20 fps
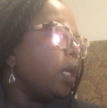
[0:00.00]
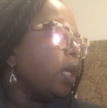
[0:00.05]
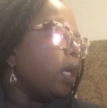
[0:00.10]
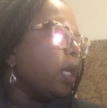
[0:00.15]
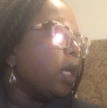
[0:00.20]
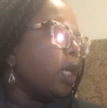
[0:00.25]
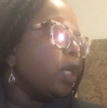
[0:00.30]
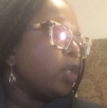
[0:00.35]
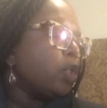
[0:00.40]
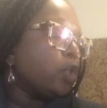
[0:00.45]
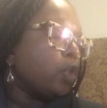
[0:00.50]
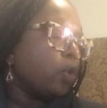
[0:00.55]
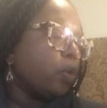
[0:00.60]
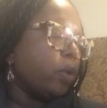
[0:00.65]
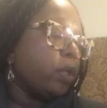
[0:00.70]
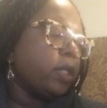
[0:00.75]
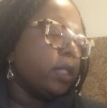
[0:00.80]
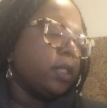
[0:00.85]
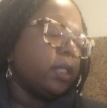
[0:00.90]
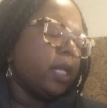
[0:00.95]
He
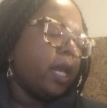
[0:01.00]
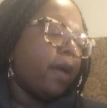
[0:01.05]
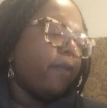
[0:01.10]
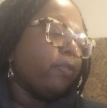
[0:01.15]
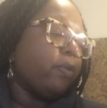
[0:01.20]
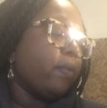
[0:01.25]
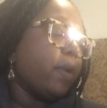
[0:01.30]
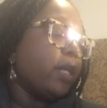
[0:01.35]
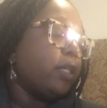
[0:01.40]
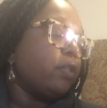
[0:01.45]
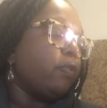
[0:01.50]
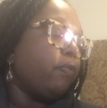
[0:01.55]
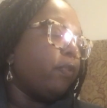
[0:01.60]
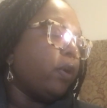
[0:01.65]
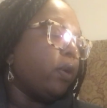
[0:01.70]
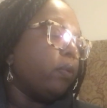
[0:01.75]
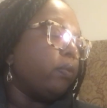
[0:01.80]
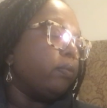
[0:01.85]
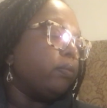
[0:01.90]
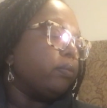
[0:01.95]
sure doesn't have the right to
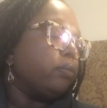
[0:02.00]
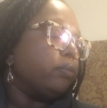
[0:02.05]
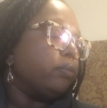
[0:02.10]
vote.